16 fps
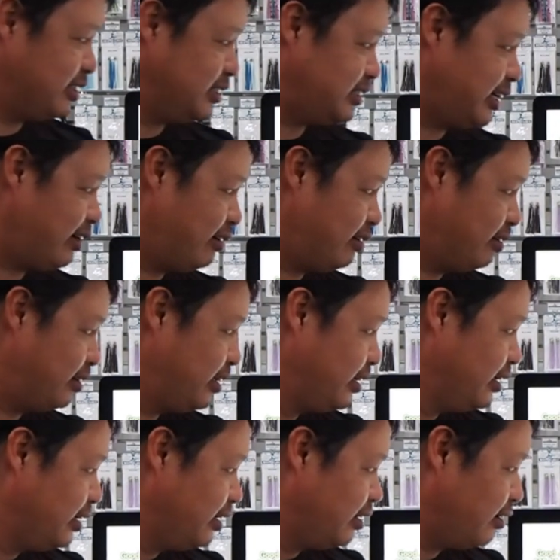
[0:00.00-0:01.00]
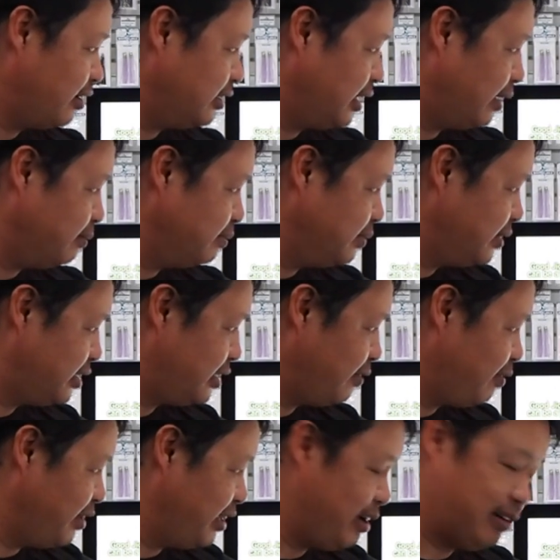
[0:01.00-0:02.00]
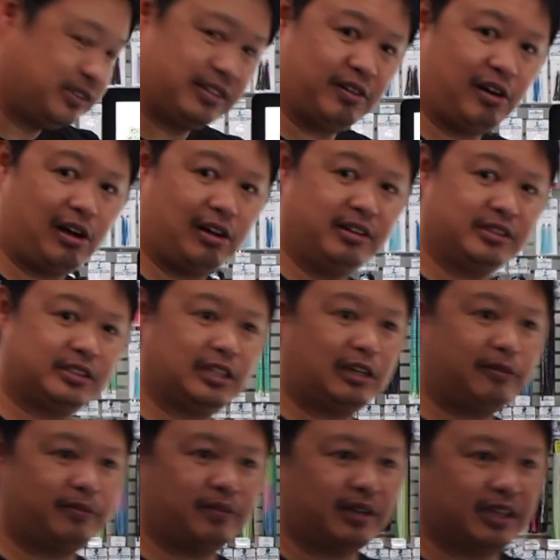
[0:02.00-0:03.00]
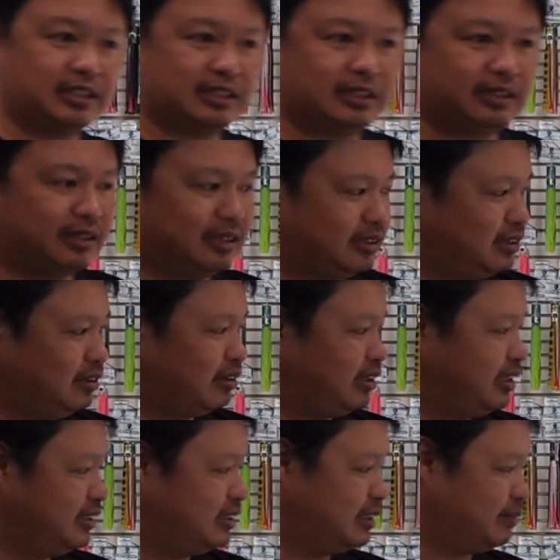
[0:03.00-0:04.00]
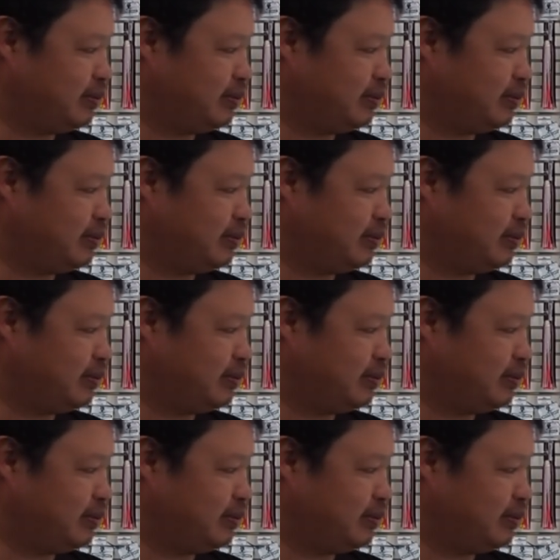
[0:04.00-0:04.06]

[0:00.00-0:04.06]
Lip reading: stay on different areas of the island itself. It's not easy